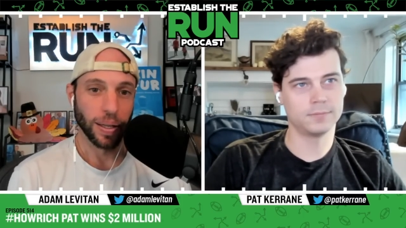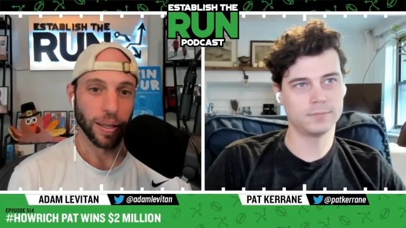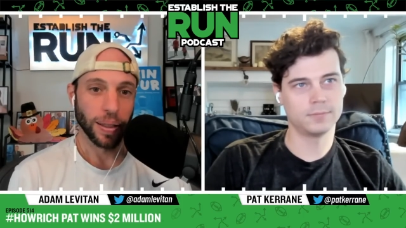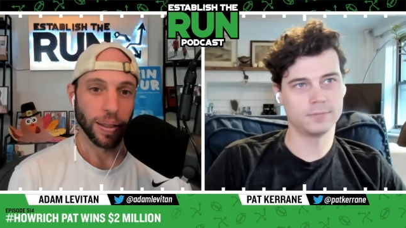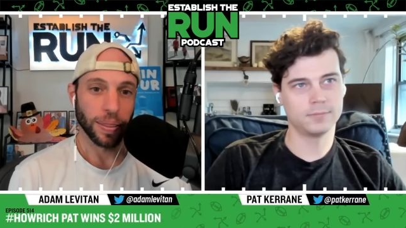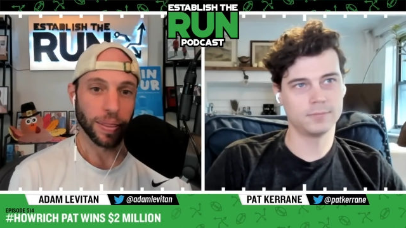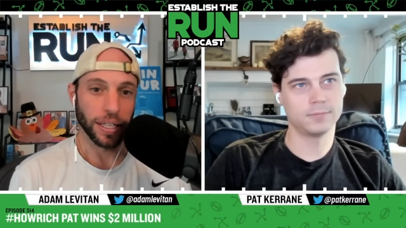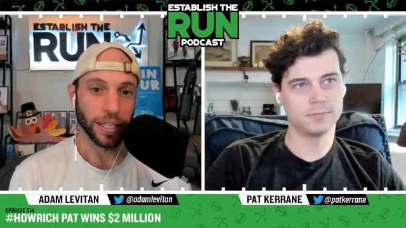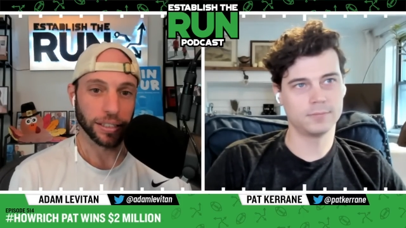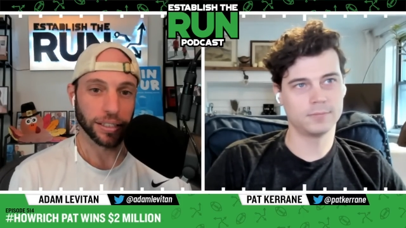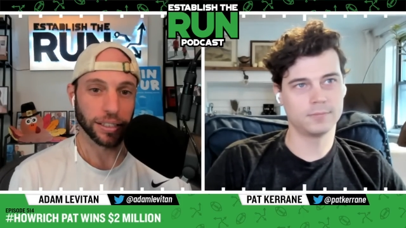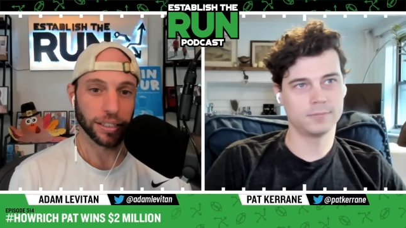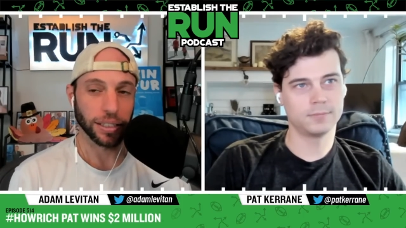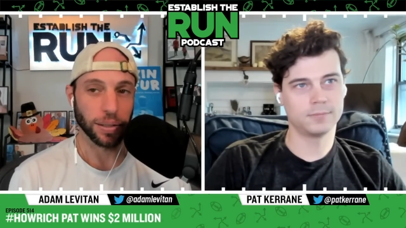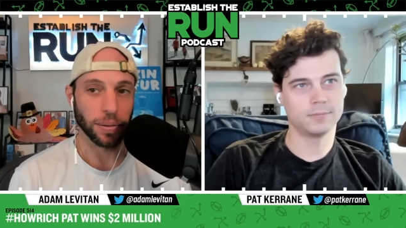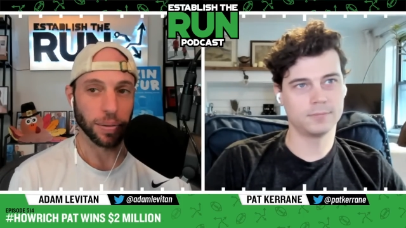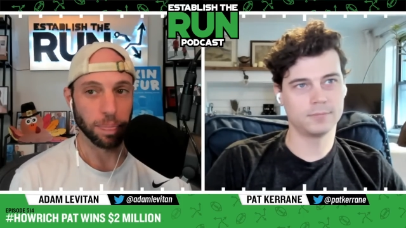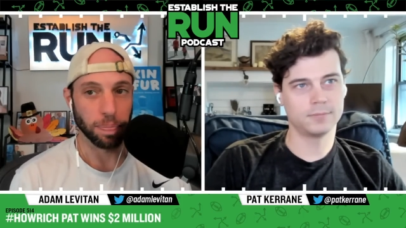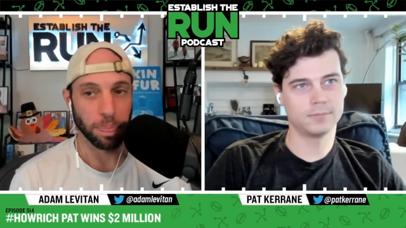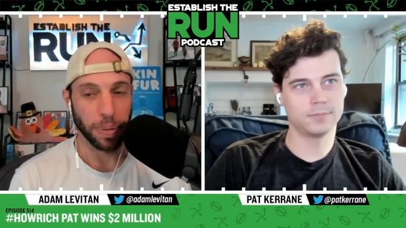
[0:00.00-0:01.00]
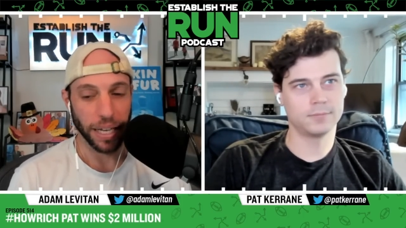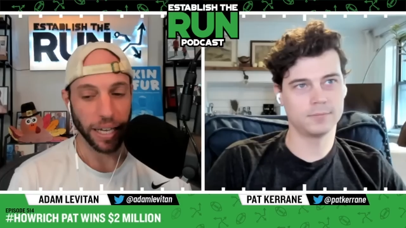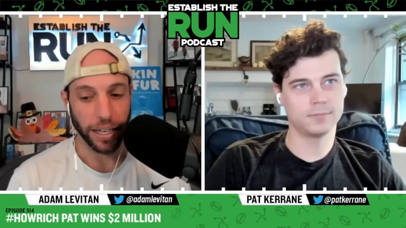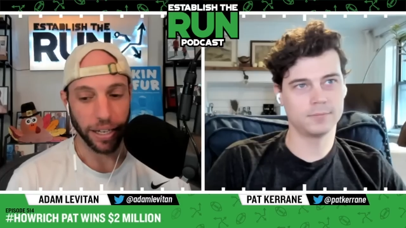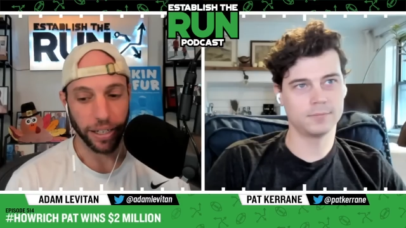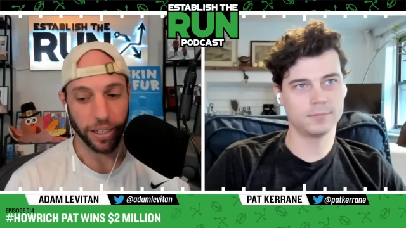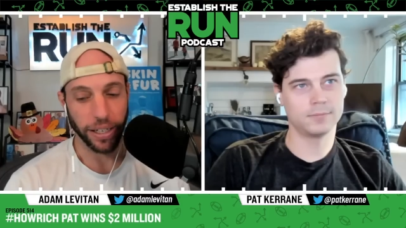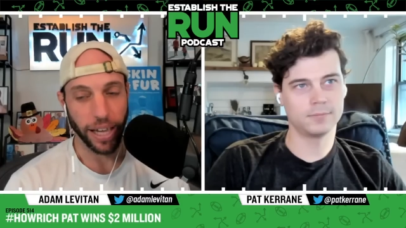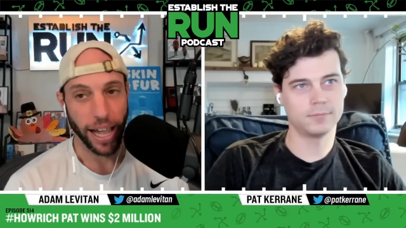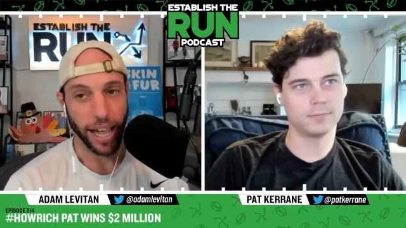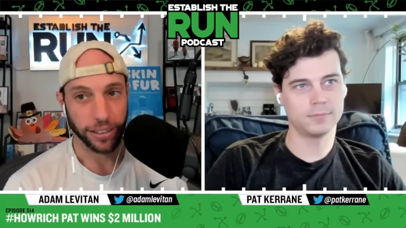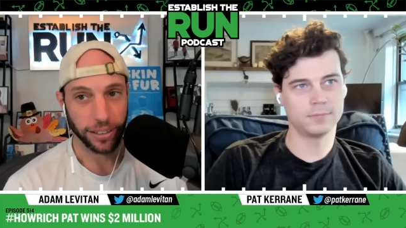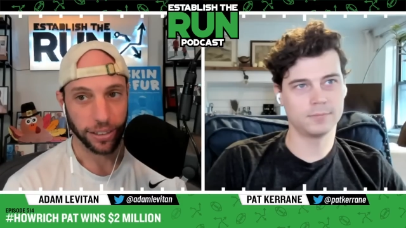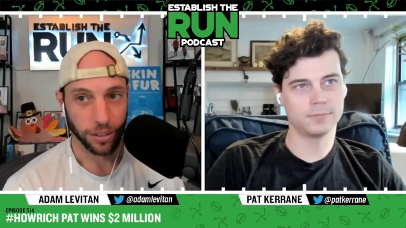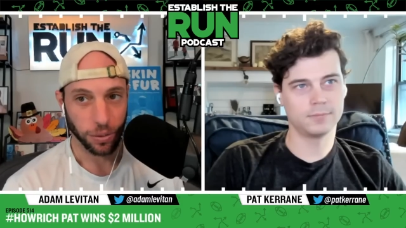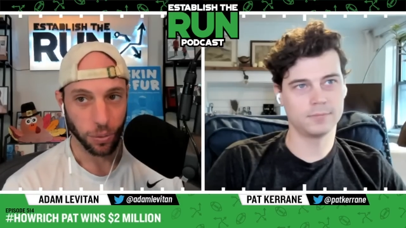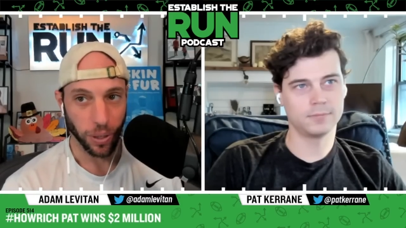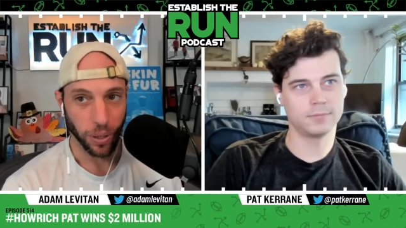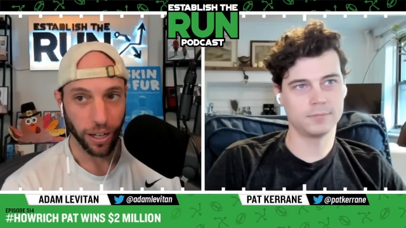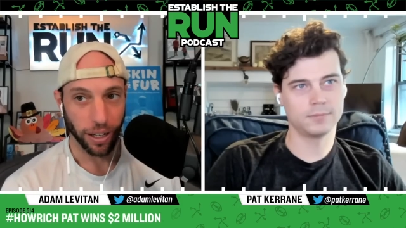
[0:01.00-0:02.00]
Speaker 1: this big?" Yes,
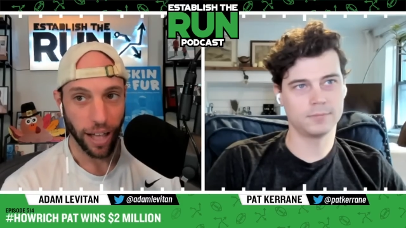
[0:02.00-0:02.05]
well,